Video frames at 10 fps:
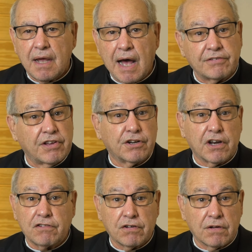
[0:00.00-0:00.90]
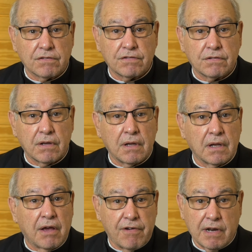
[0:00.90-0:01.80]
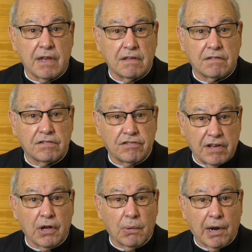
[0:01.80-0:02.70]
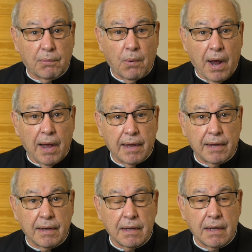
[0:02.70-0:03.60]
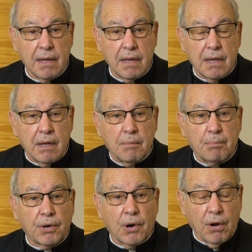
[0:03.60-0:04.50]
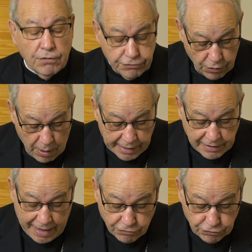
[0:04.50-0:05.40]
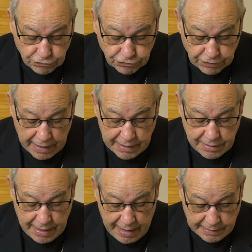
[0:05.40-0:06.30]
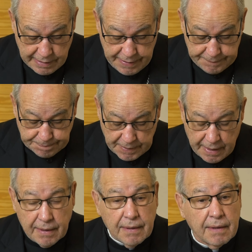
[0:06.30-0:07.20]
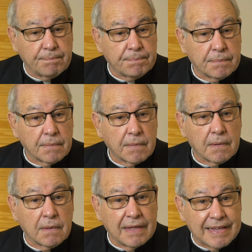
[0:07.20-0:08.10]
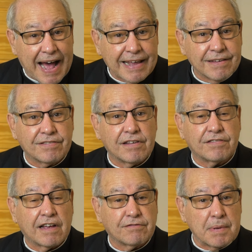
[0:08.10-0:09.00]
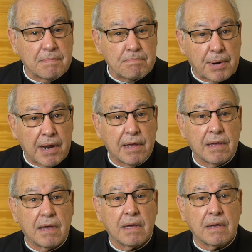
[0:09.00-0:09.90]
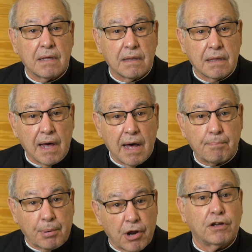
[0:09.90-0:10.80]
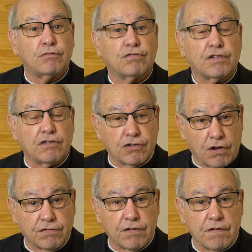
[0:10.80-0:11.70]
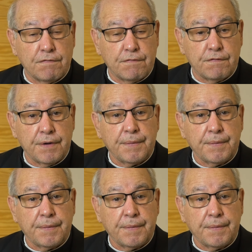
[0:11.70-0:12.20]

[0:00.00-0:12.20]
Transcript: has enriched us in a very singular way. But also, I, I should say that eh, mm, the diocese has been praying the prayer to St. Joseph,